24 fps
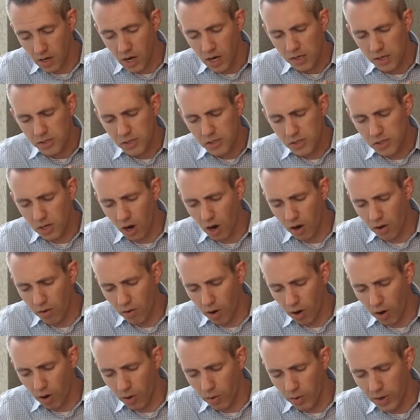
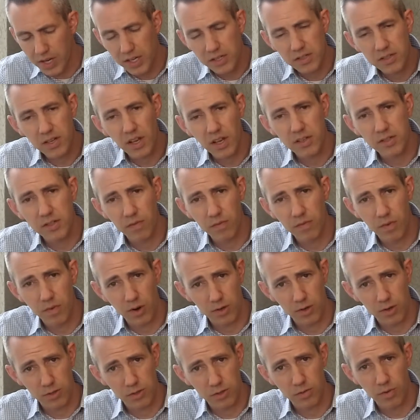Sorrow, he says in
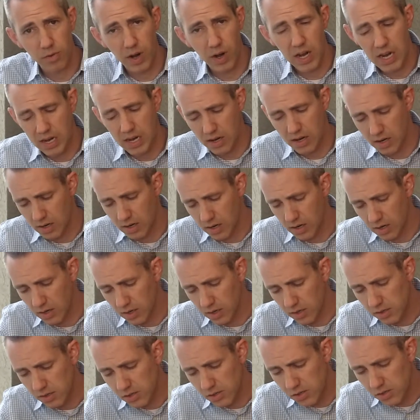verse 3,
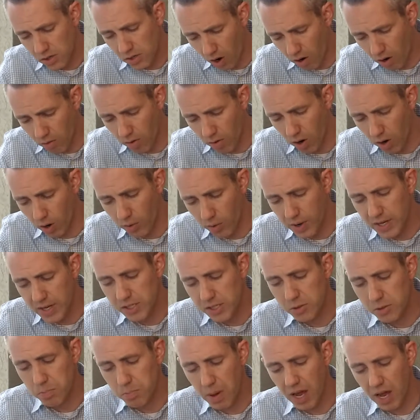sorrow
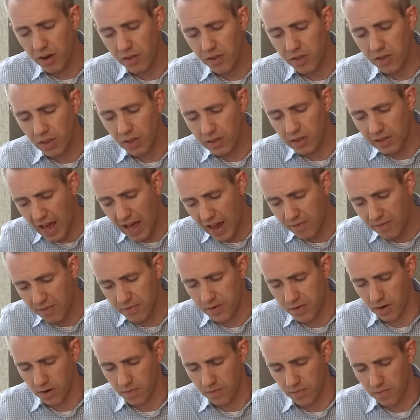is better than
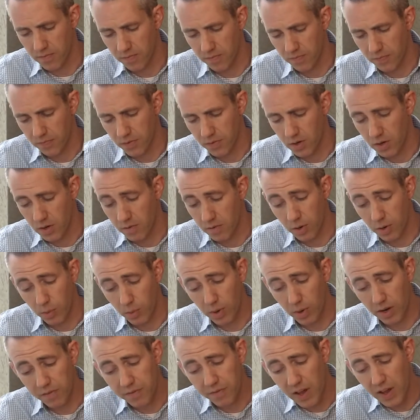laughter, for
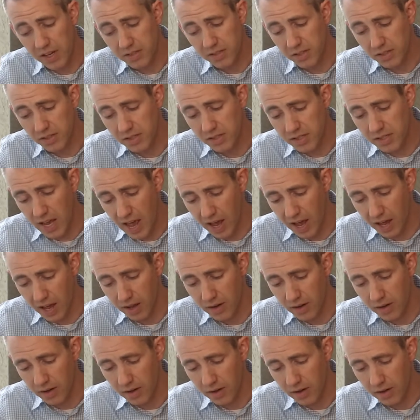when a face is sad,
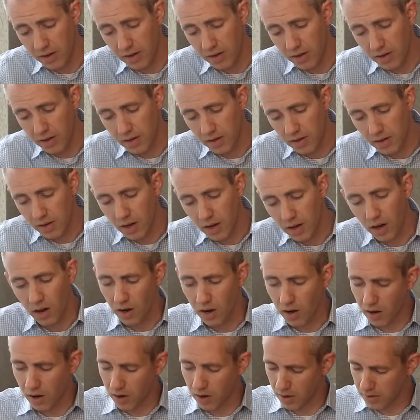a
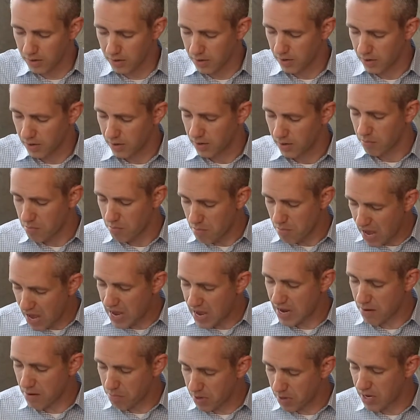heart
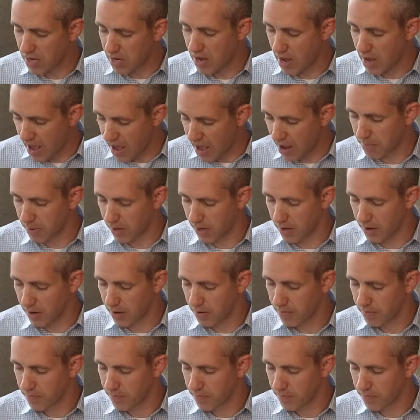may be happy.